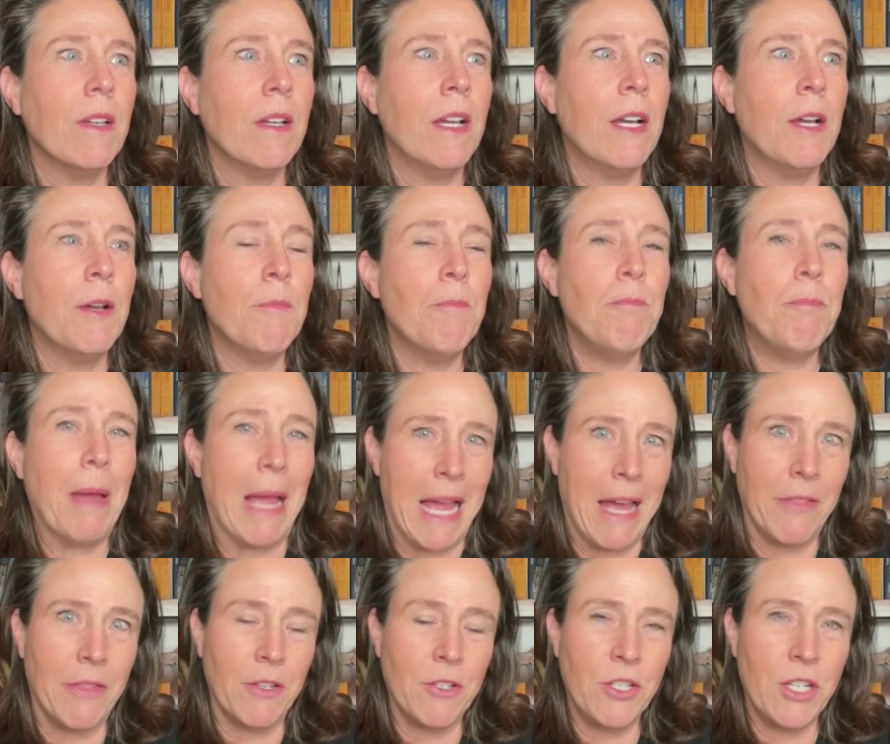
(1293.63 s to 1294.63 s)

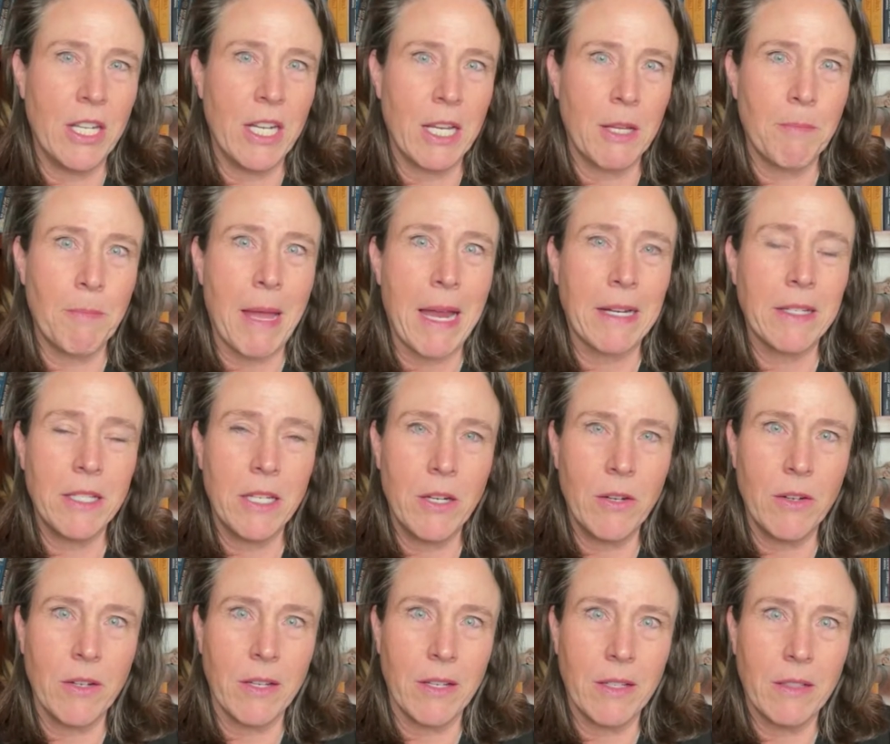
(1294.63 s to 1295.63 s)
pathogenic
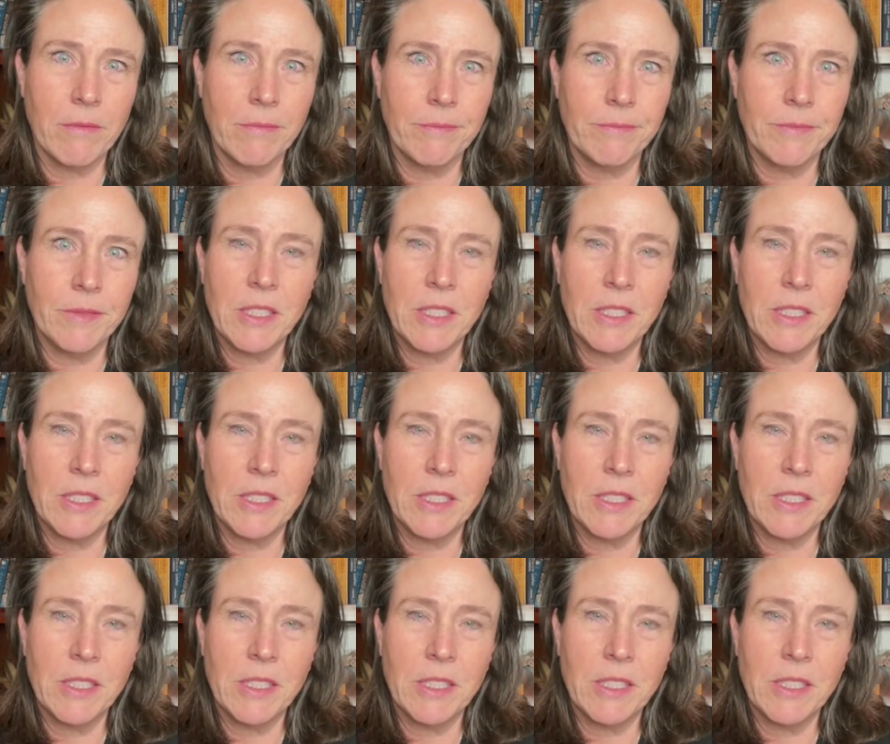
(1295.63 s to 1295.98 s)
bacteria,